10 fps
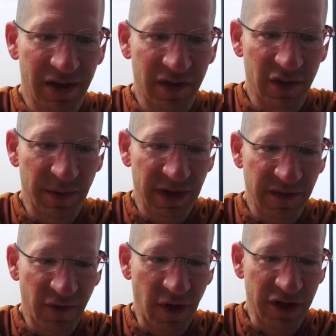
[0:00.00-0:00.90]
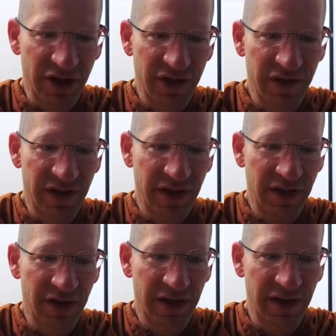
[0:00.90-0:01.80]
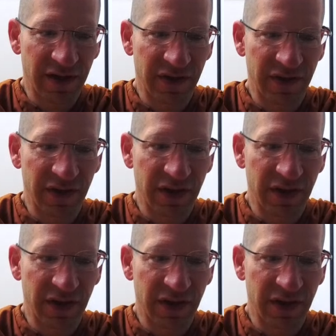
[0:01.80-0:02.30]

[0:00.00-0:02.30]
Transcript: So speaking of questions, there is